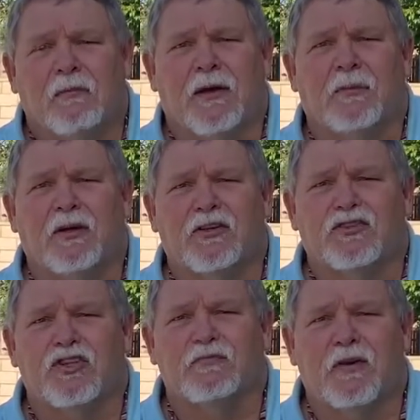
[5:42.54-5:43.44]
Maybe
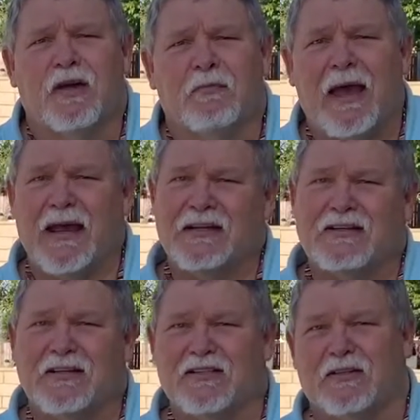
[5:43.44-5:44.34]
it's just my
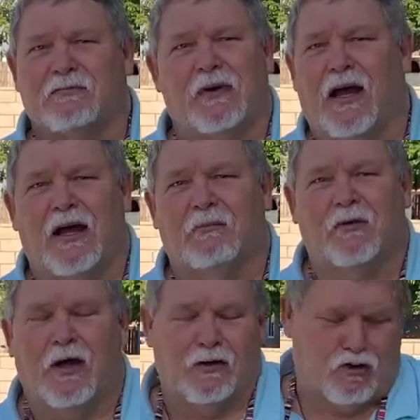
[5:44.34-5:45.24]
magnetism, I'm
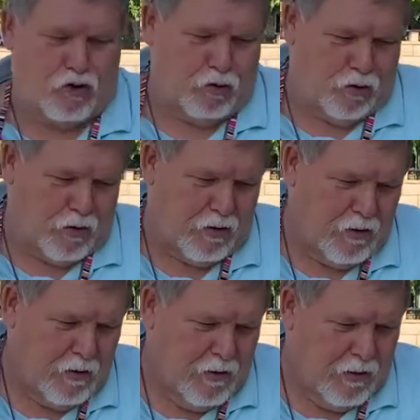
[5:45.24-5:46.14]
not sure,
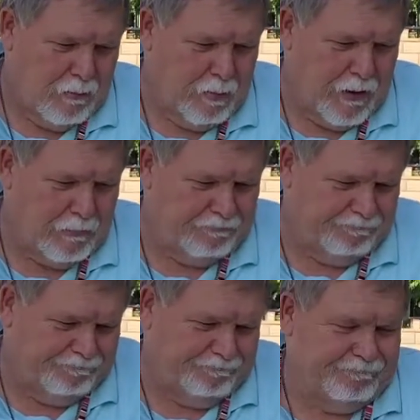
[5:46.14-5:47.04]
but
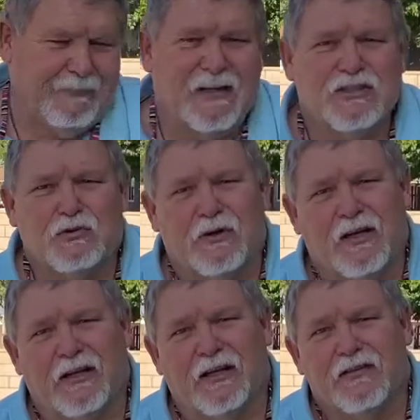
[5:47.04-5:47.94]
that's the way
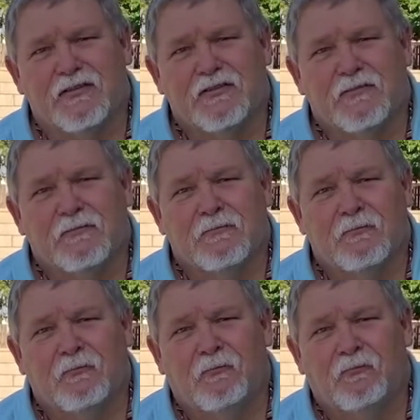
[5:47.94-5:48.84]
it is.
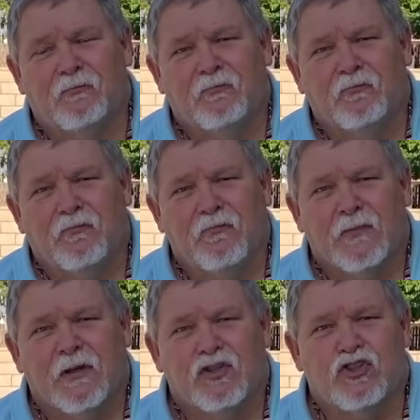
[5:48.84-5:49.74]

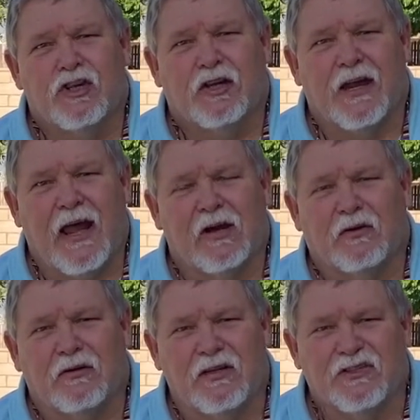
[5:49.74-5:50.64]
She can
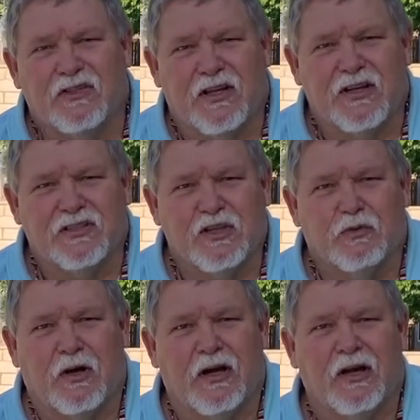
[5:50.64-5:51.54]
handle these things. That's
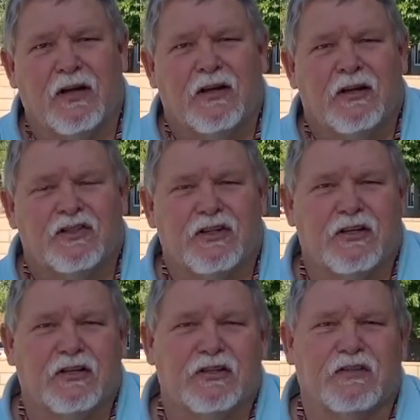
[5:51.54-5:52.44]
why
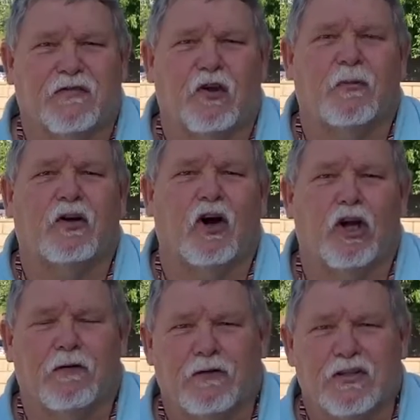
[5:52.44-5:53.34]
she is filming
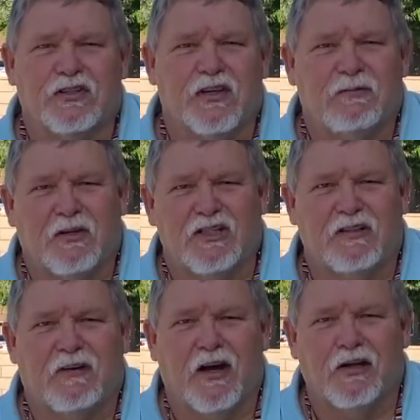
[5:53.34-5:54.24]
all of this stuff because
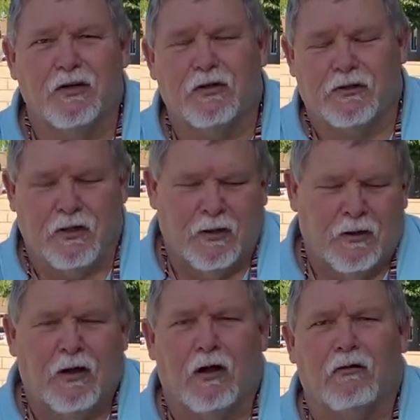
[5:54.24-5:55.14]
if I do it,
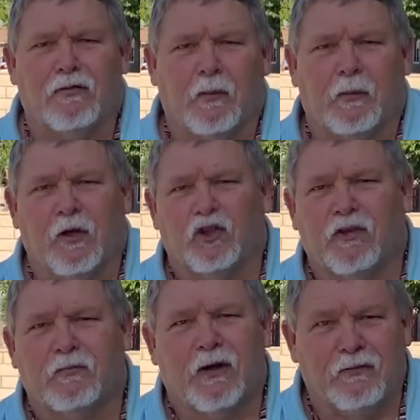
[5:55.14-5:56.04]
I'll film a picture
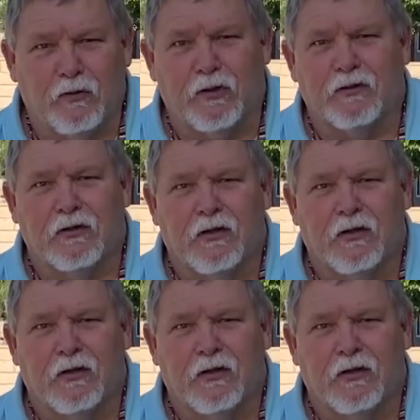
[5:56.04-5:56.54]
of my foot